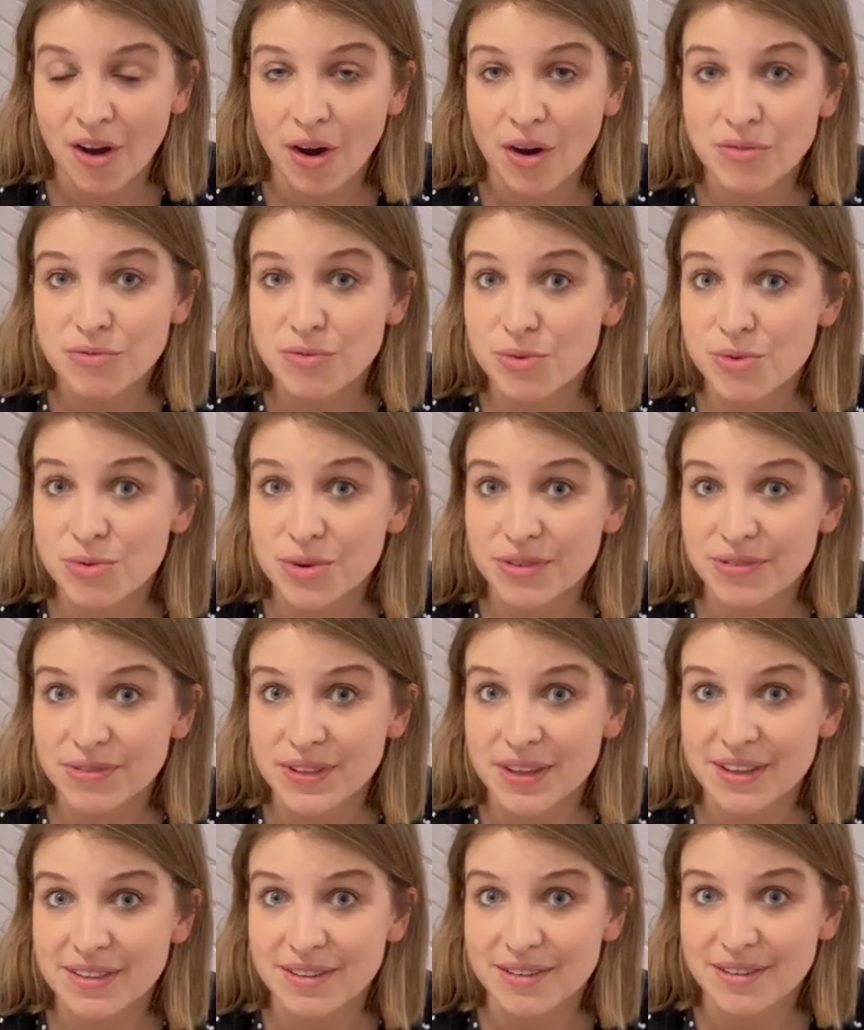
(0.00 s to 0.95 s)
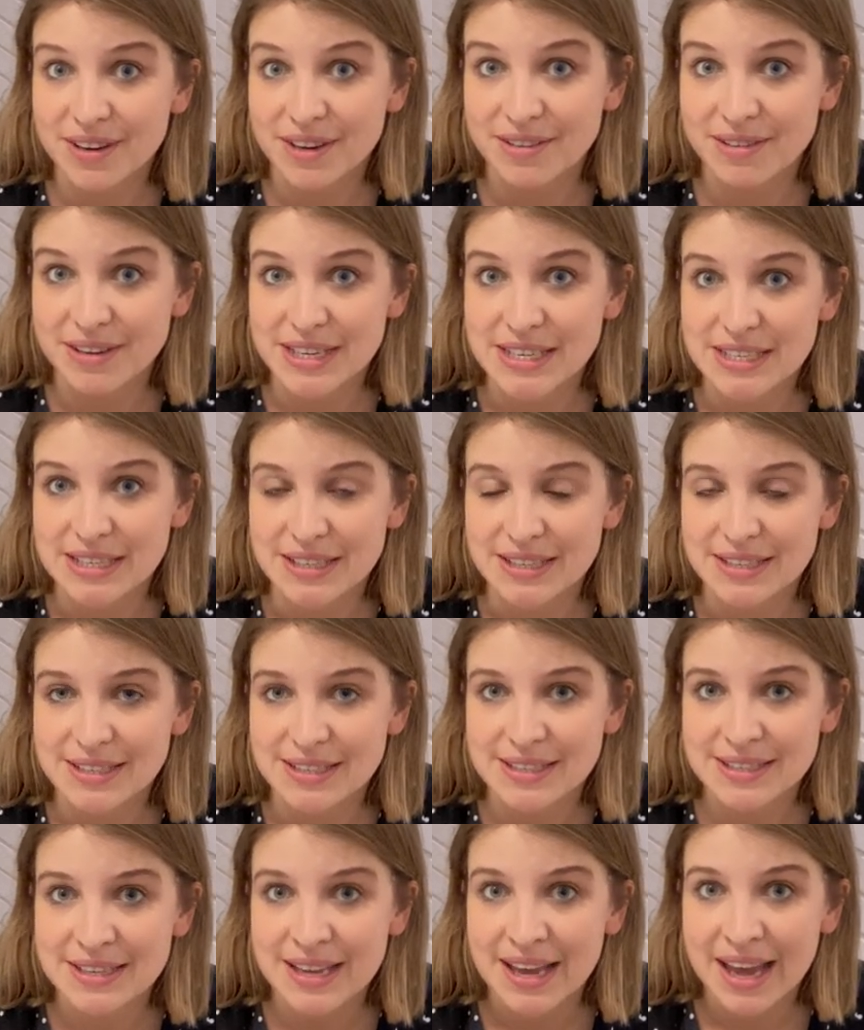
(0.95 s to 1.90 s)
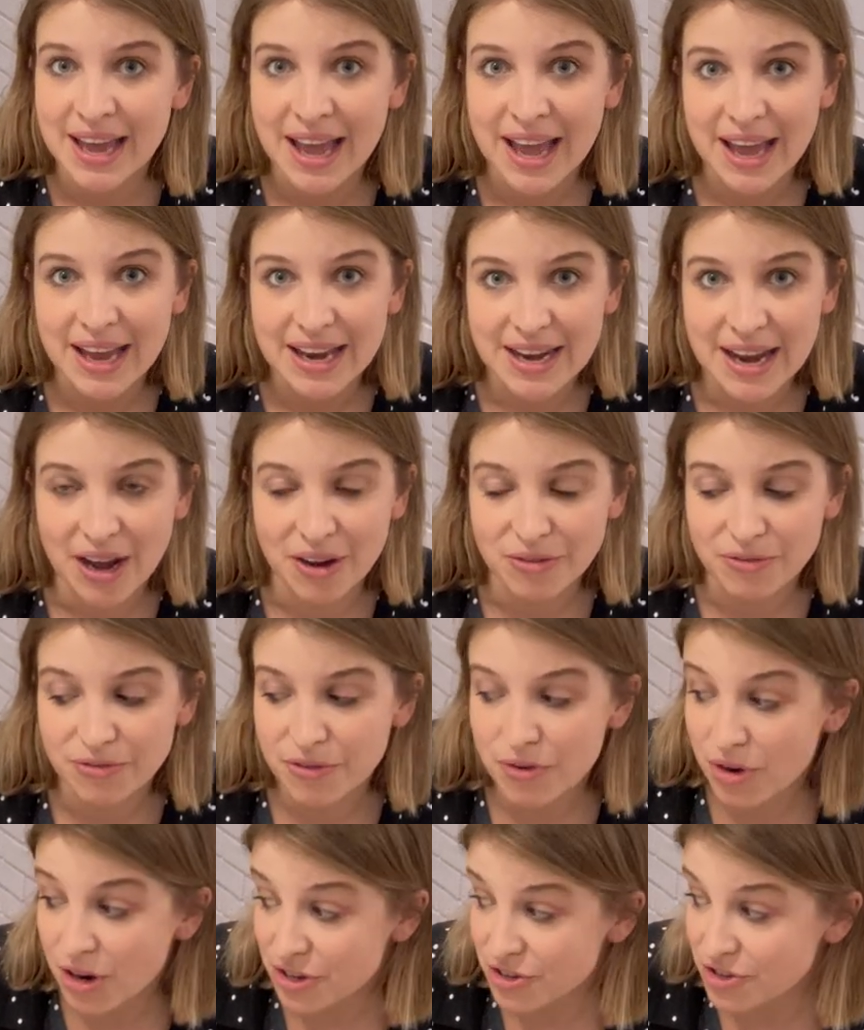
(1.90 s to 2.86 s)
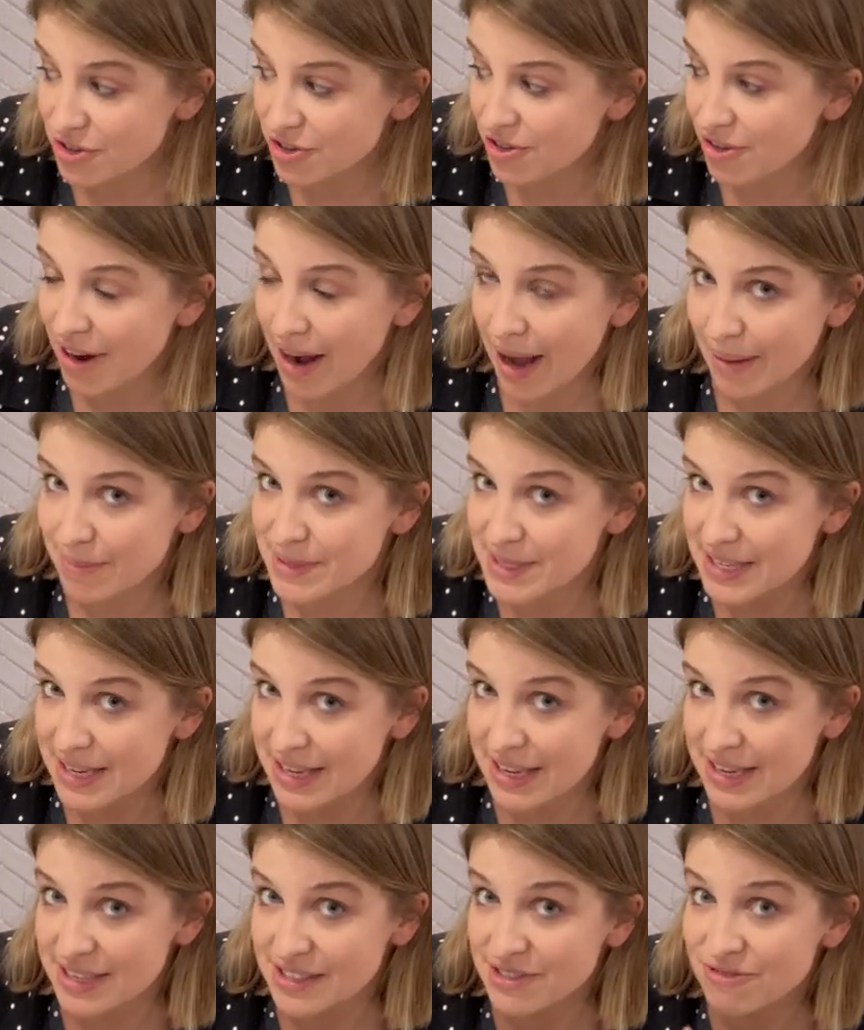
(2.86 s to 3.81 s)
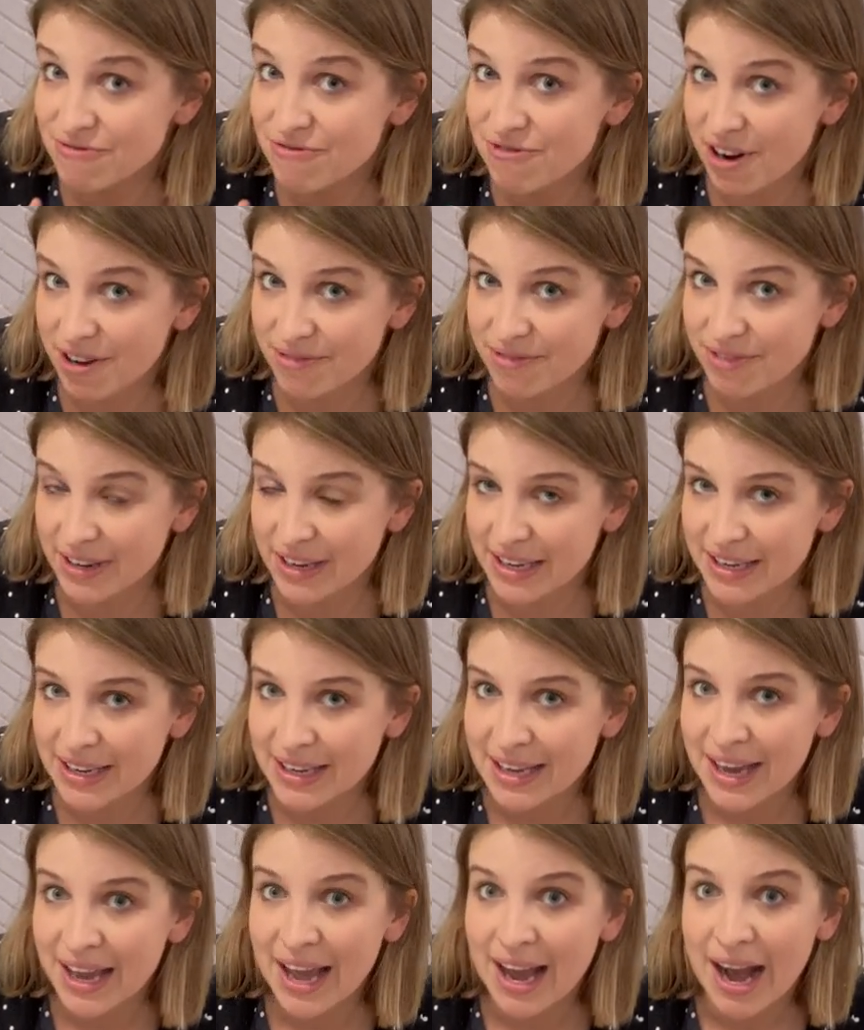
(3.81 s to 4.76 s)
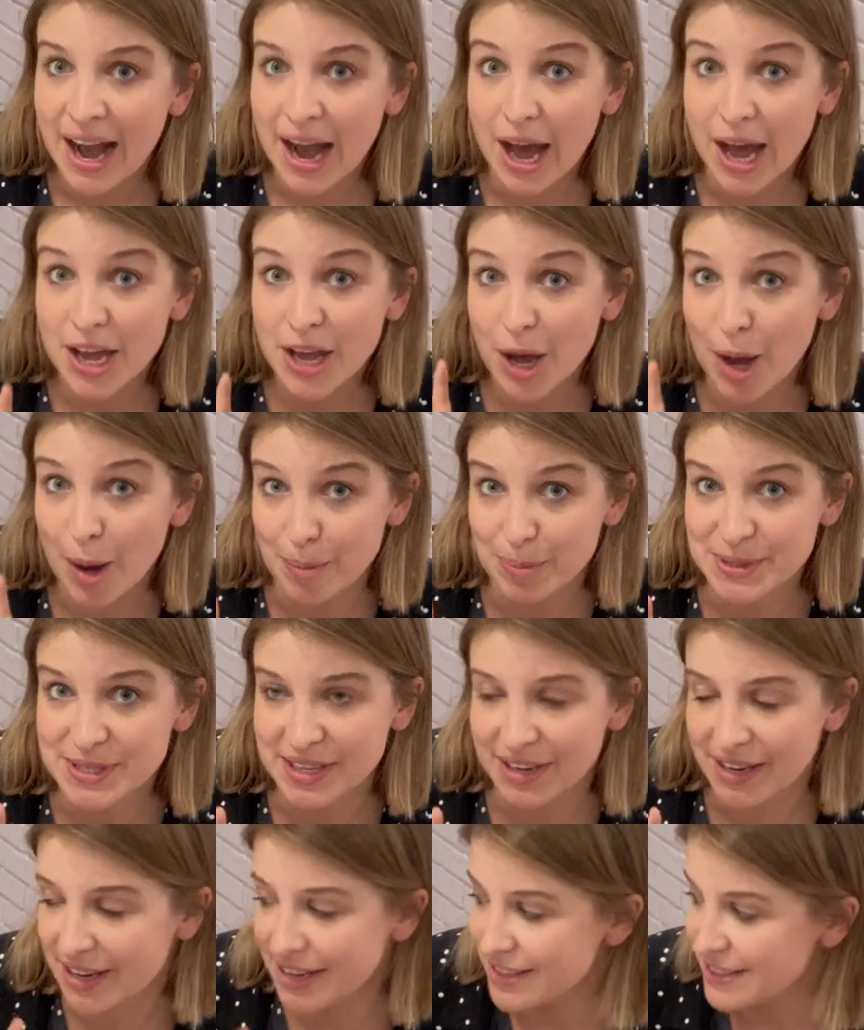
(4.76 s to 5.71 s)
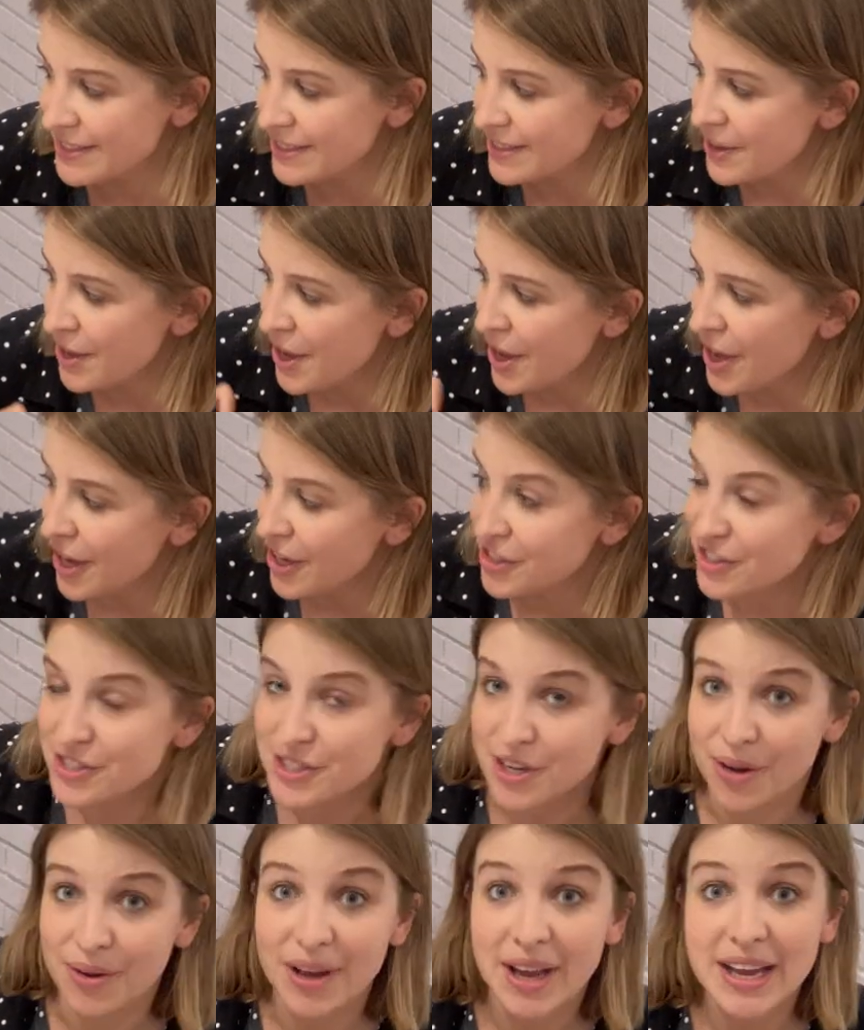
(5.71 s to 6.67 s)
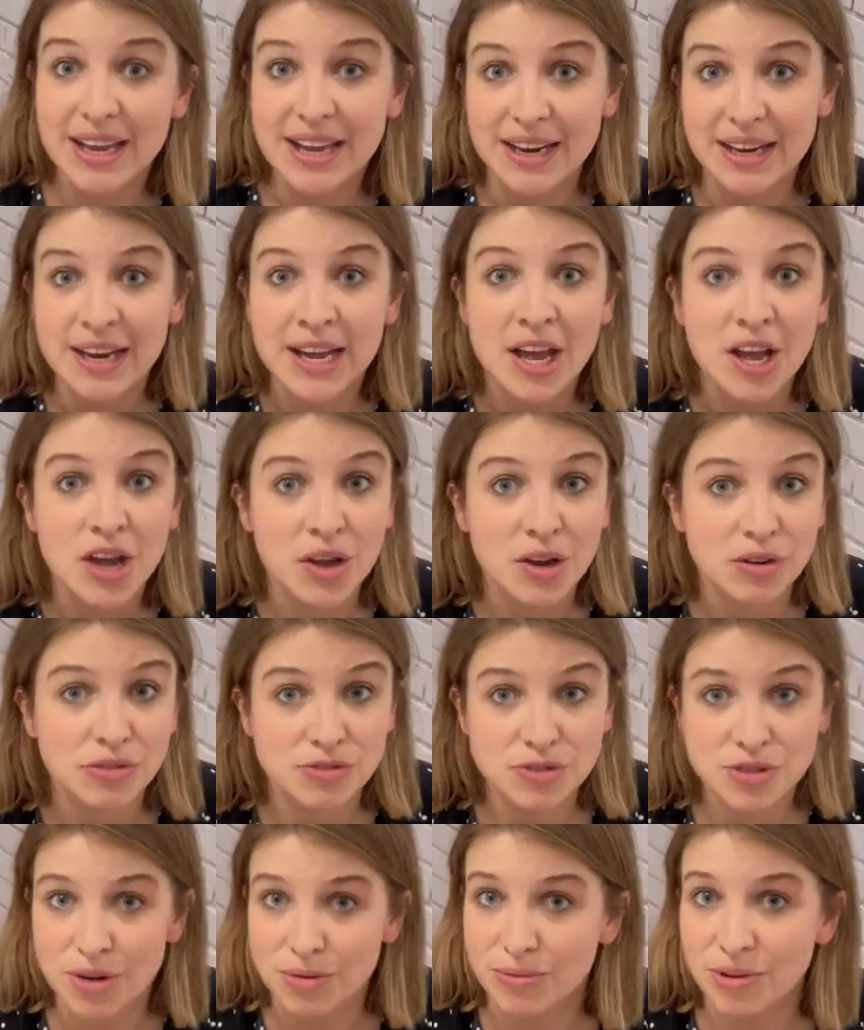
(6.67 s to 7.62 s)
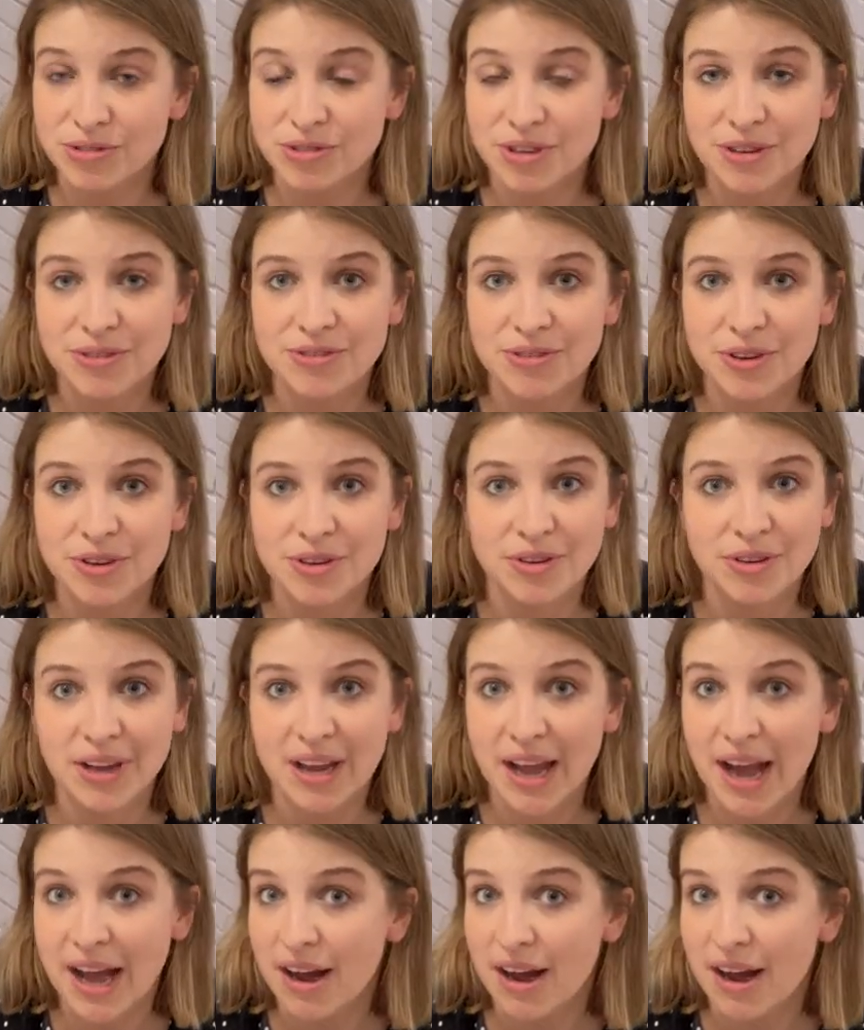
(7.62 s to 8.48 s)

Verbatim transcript: of all of the other ingredients. Now, 400 grams is roughly a cup size. So again, don't worry if you